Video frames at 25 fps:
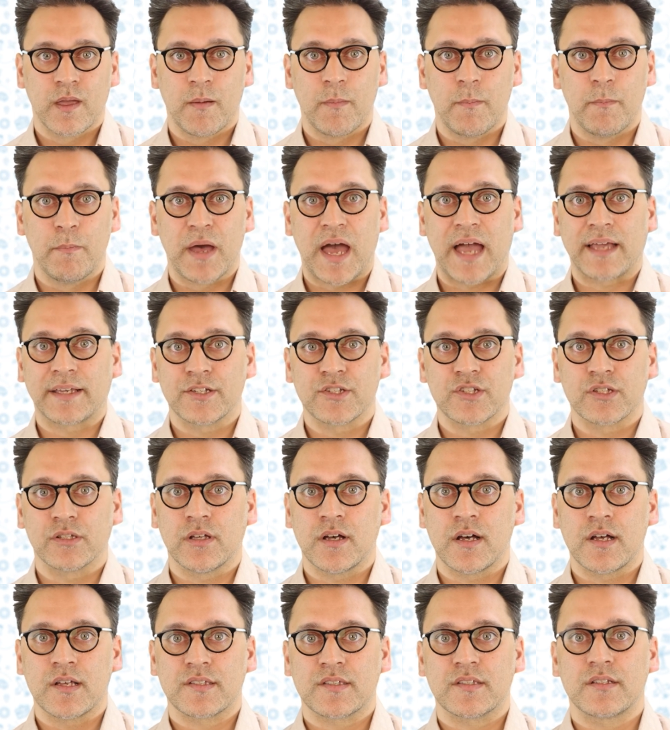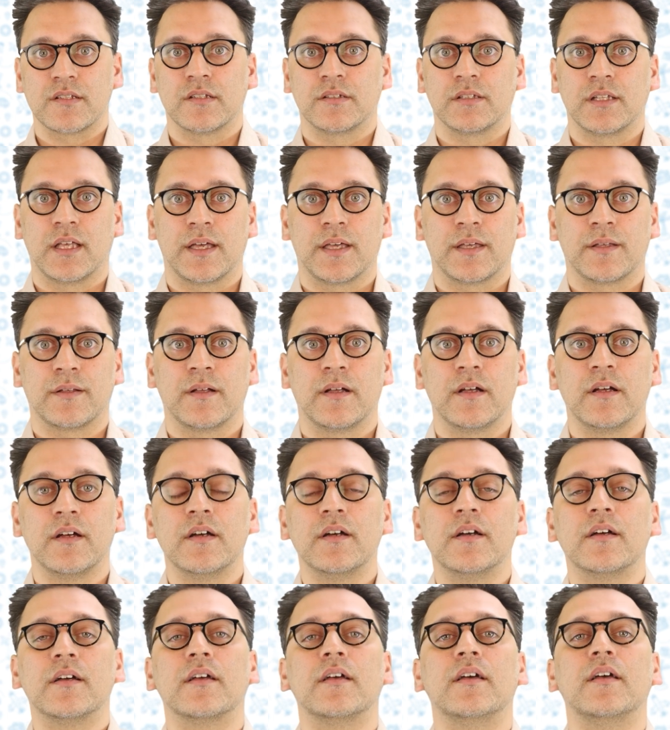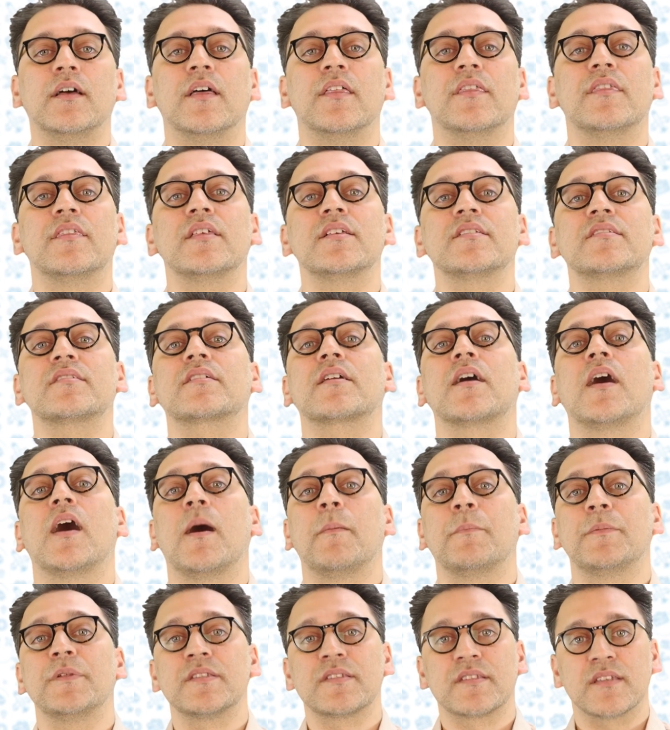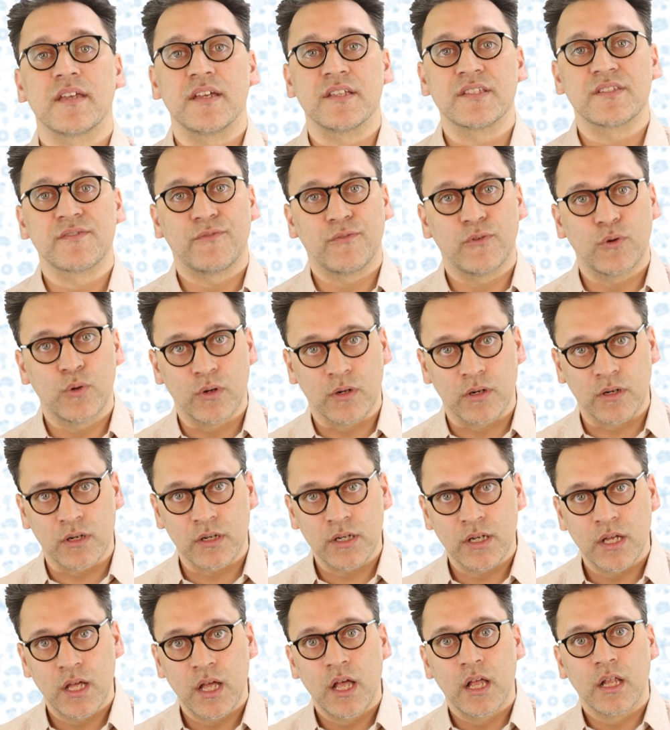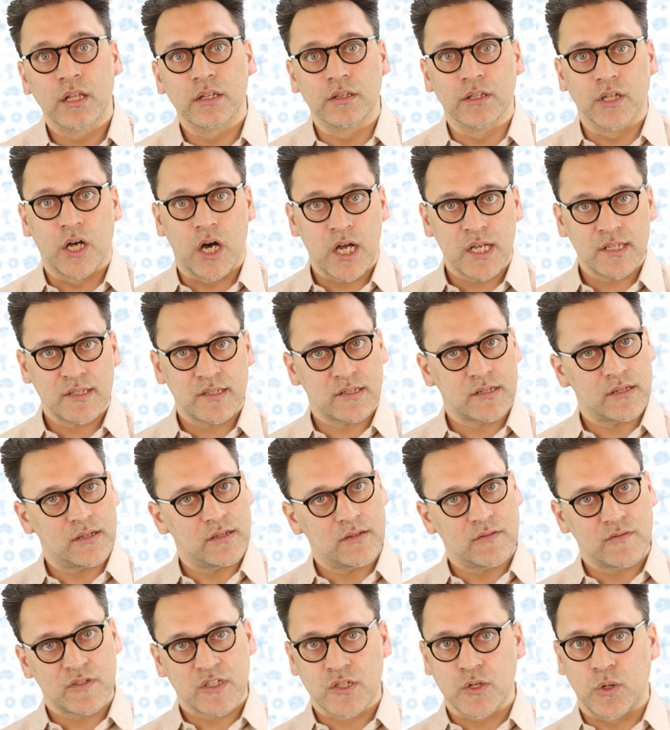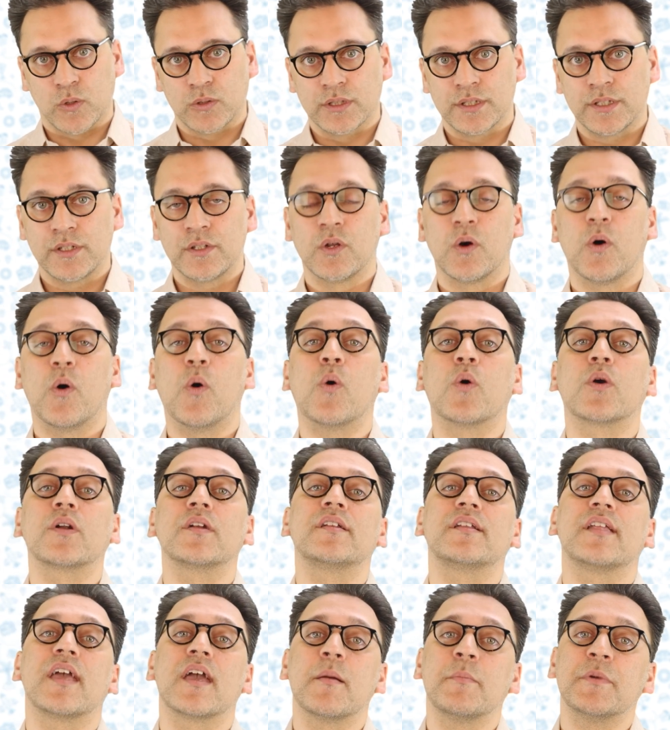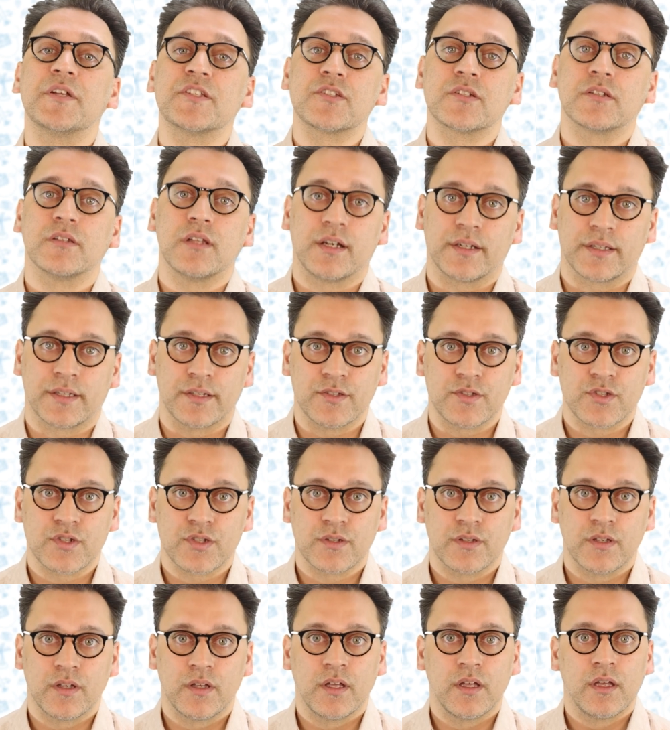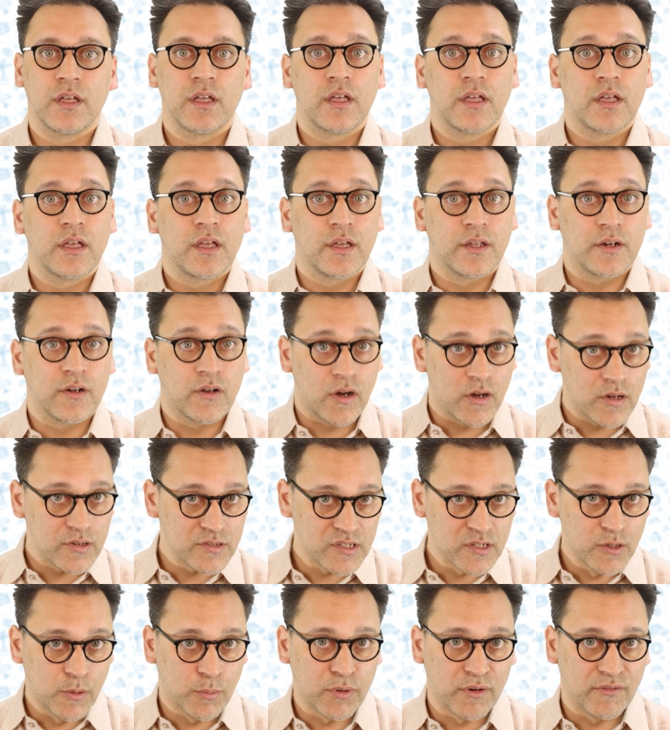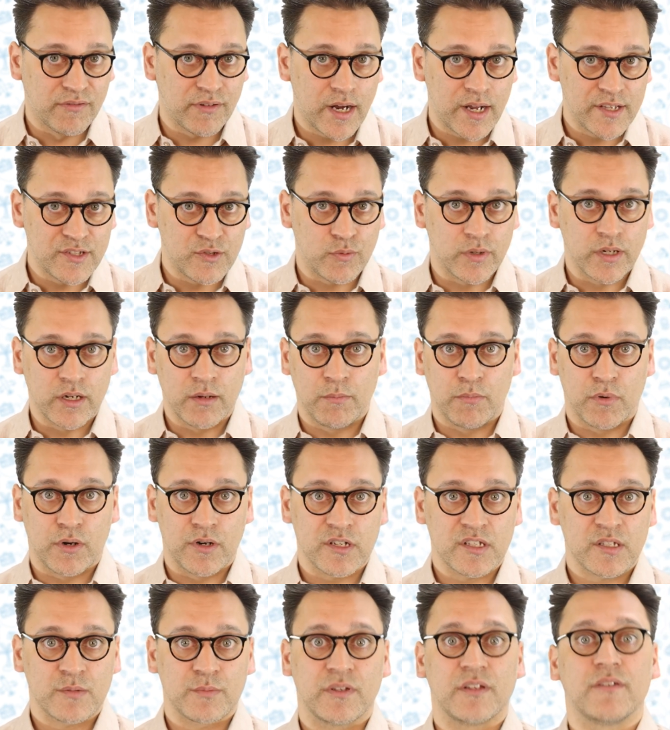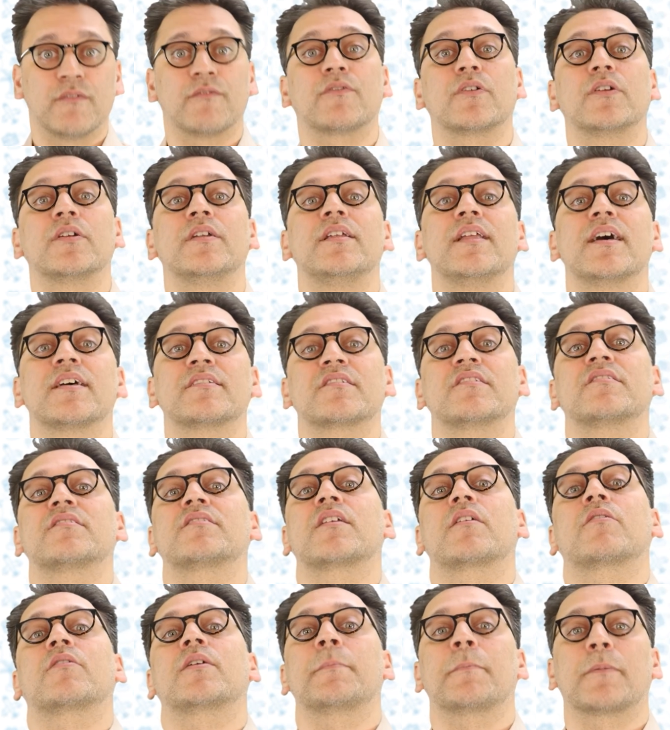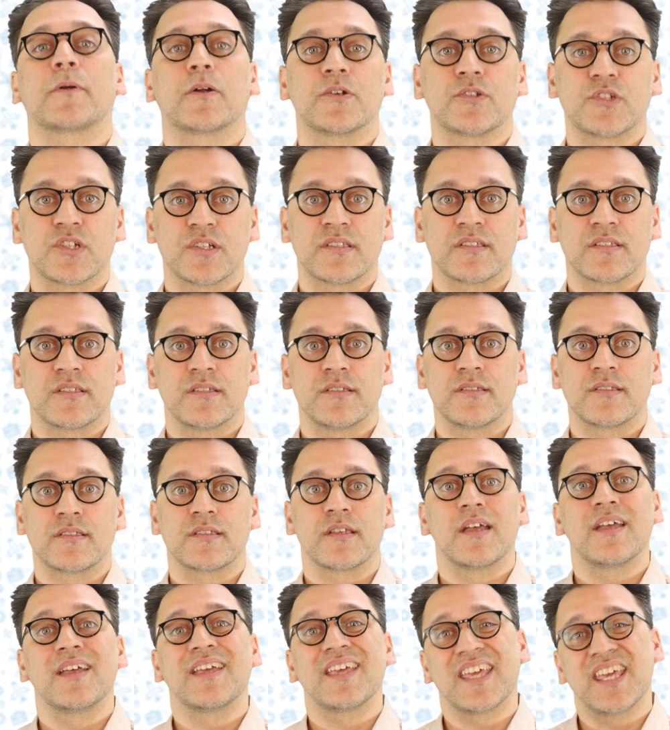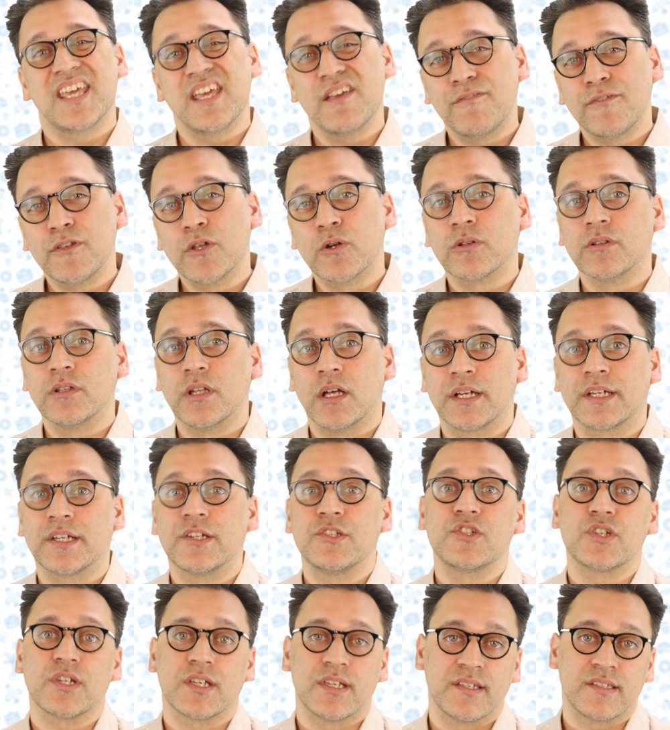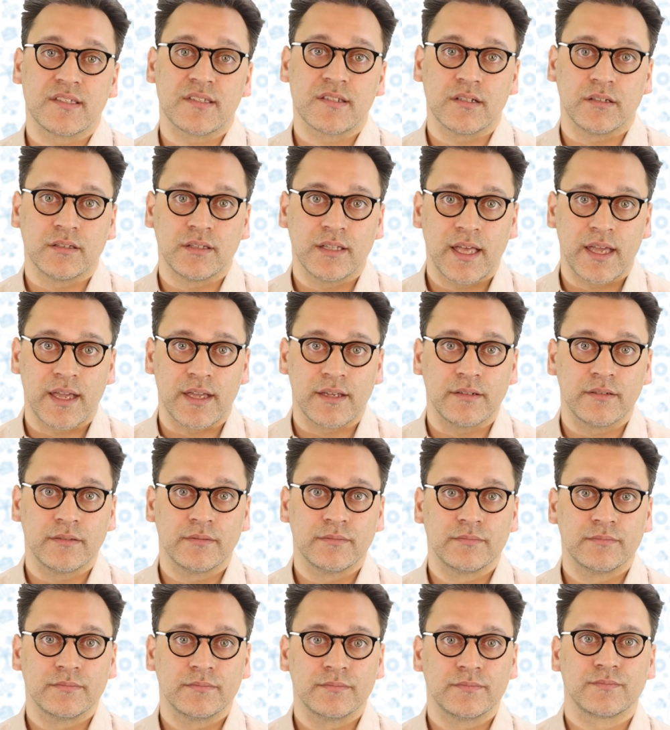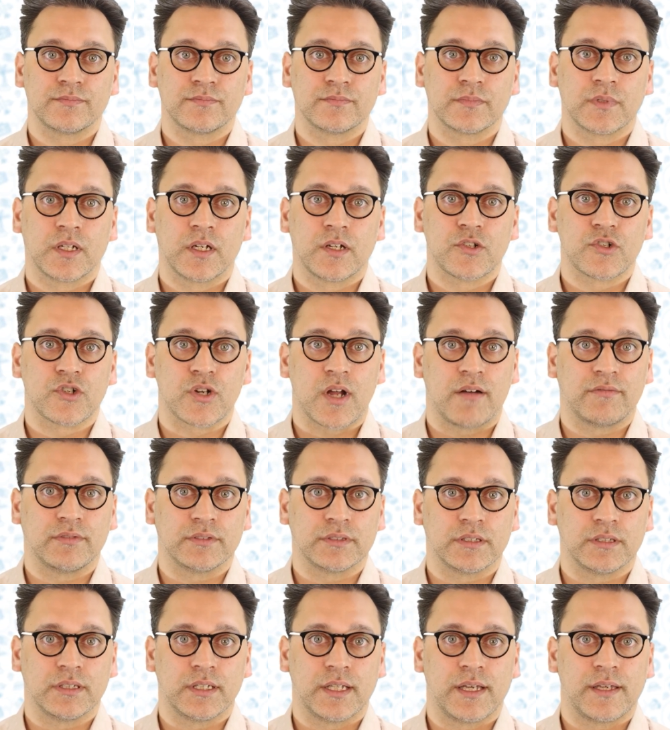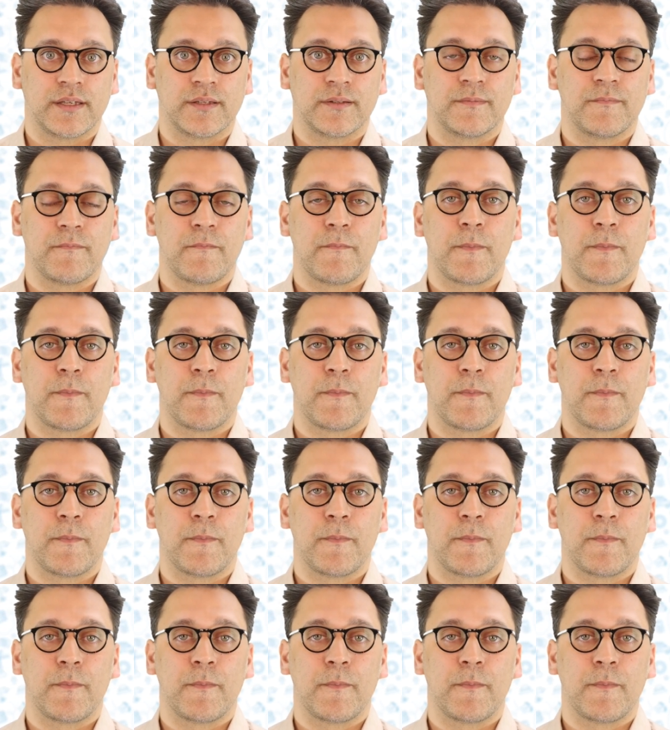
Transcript: Baggage loss and delay. This compensates for lost, stolen, or damaged luggage. It also provides reimbursement for necessary purchases if your luggage is delayed. Travel delay.